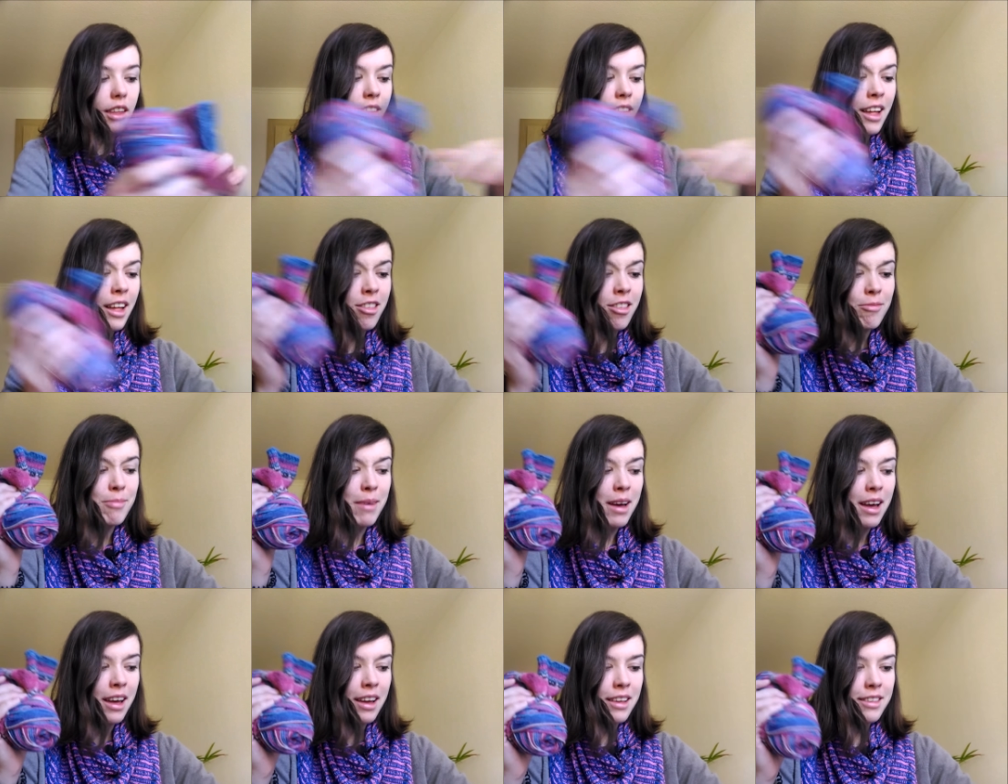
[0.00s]
That's
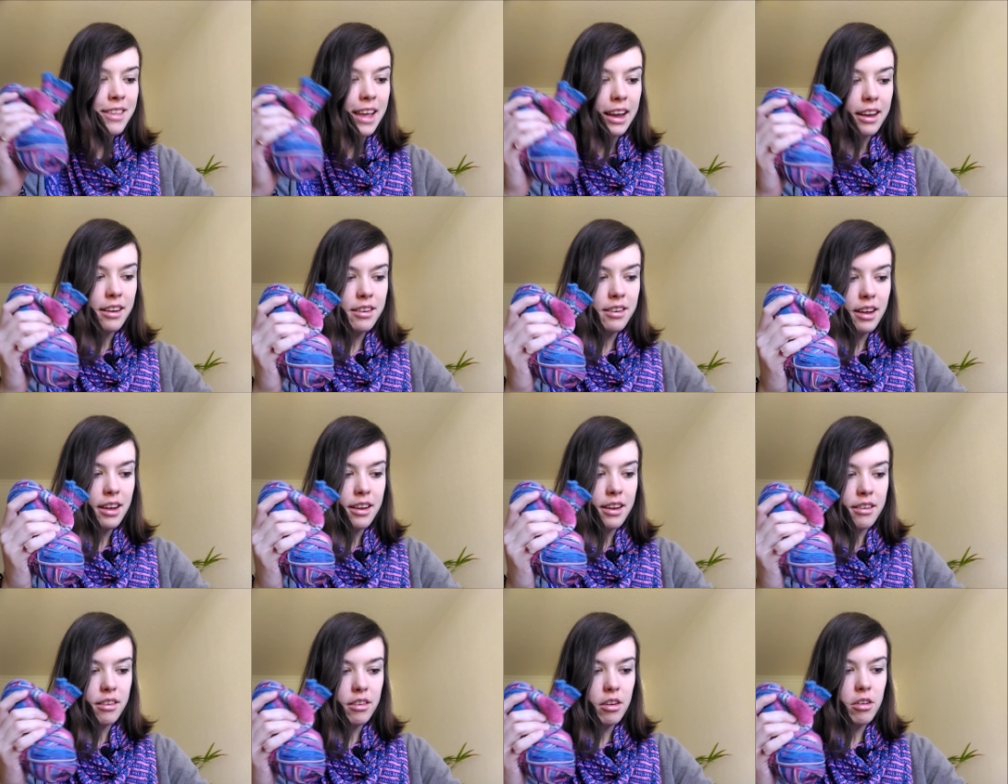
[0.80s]
my second
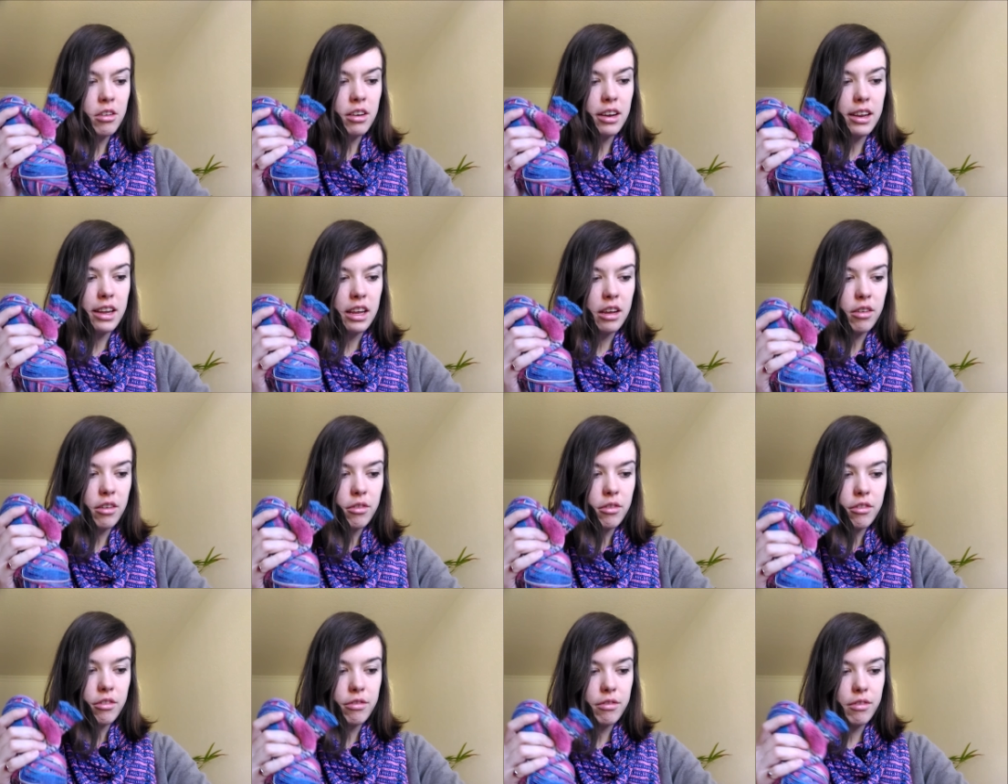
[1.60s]
and only
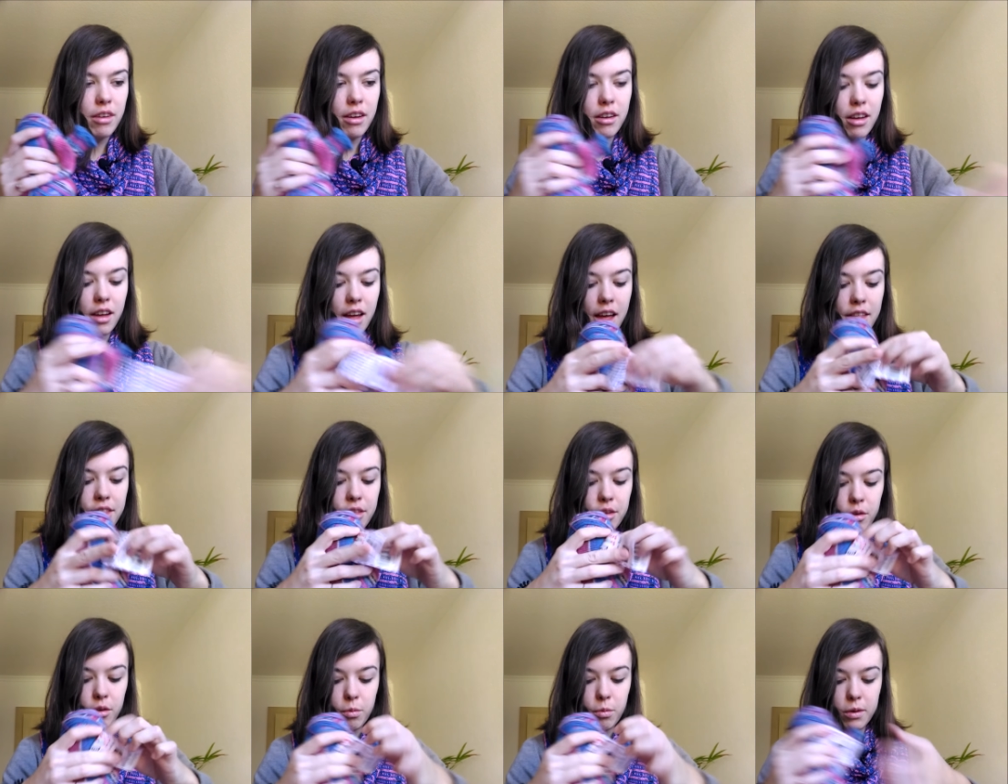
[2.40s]

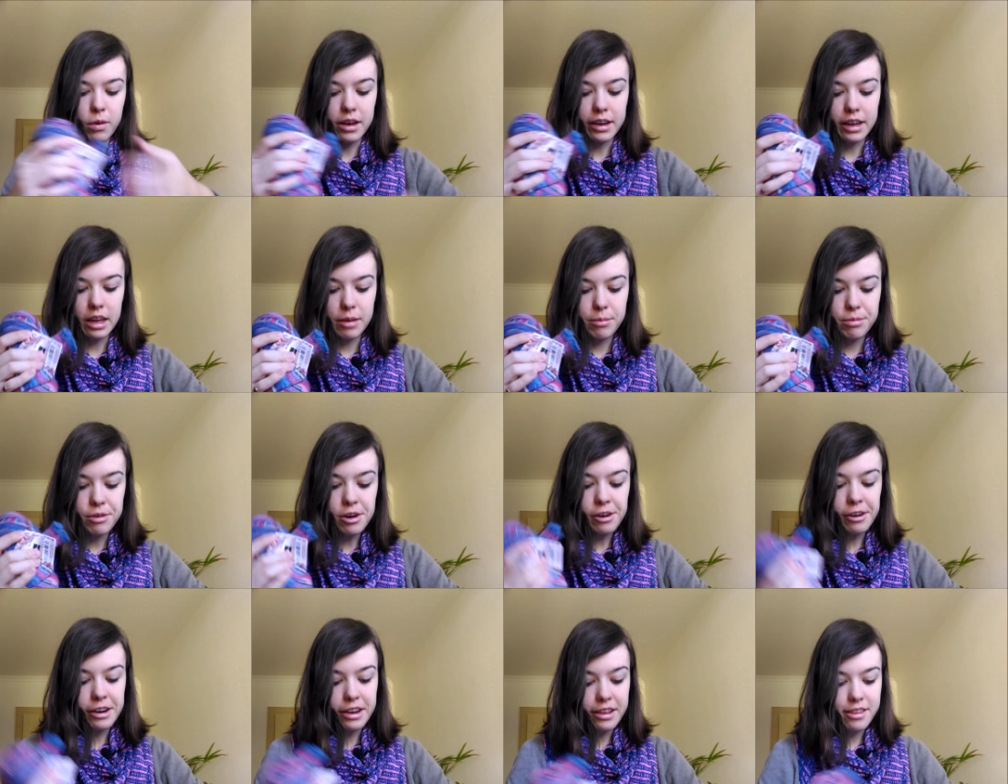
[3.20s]
other work in
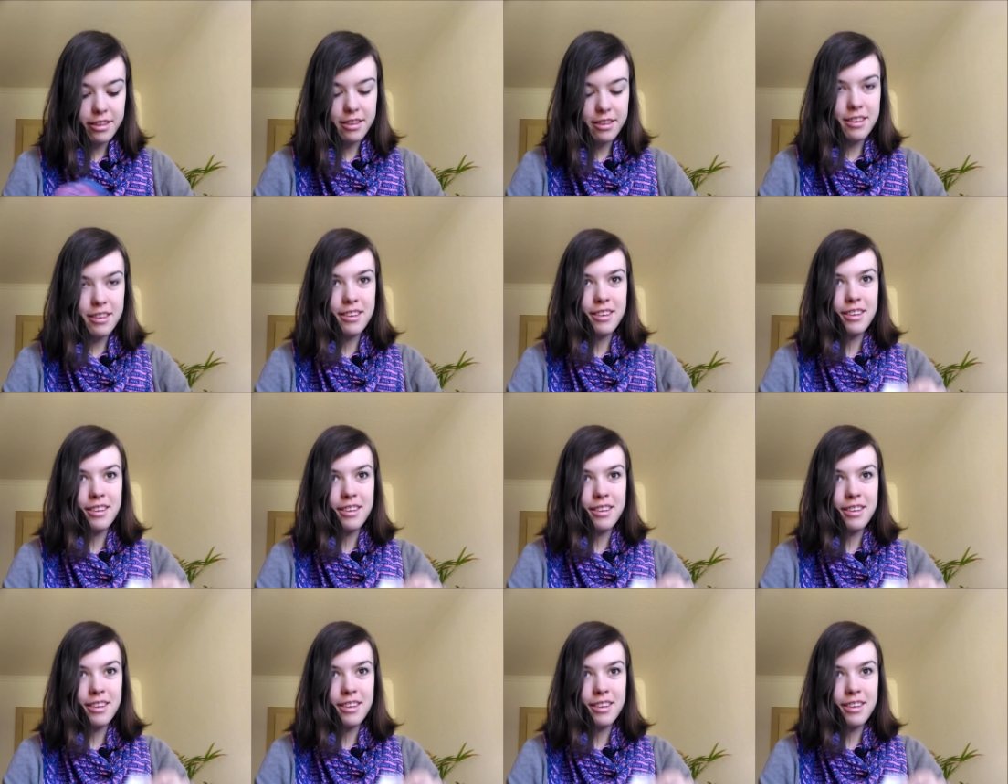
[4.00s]
progress.